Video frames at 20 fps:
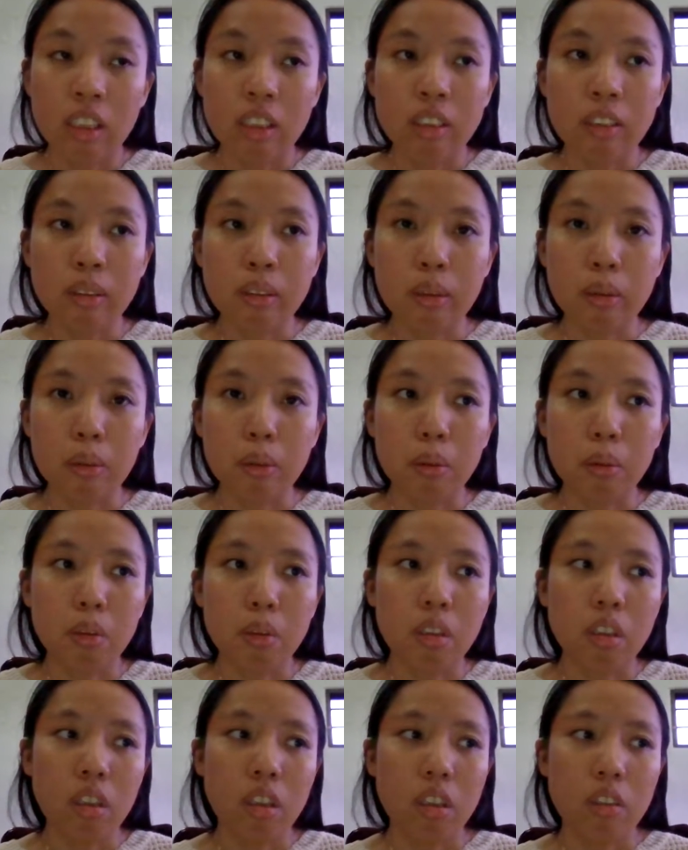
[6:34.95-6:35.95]
So
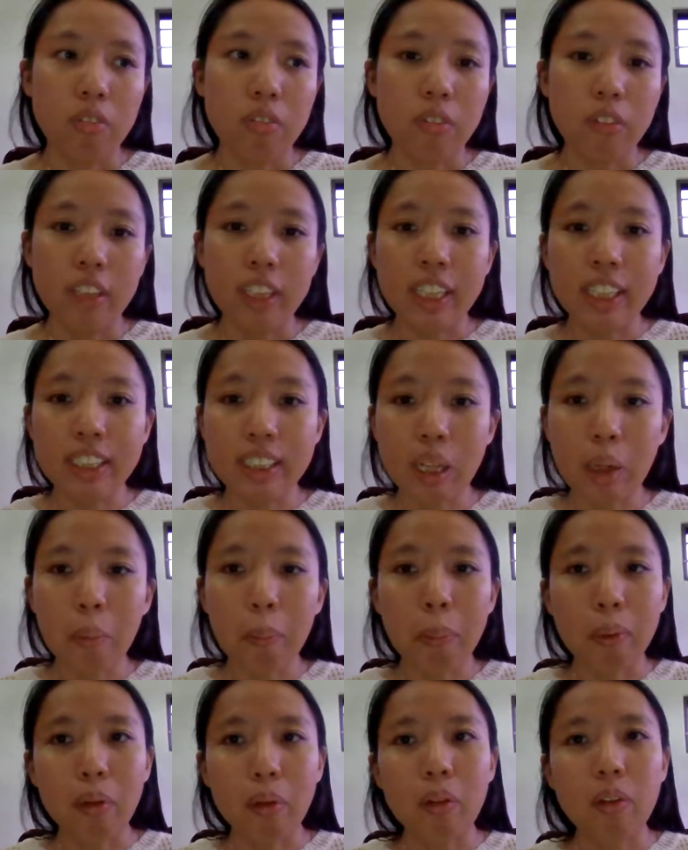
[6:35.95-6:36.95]
for an
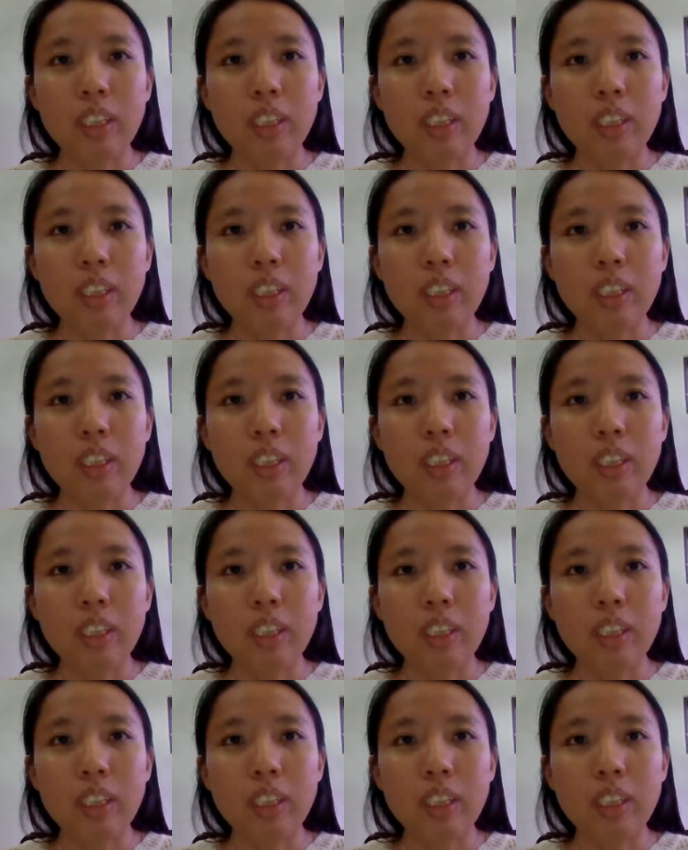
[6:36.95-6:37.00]
example,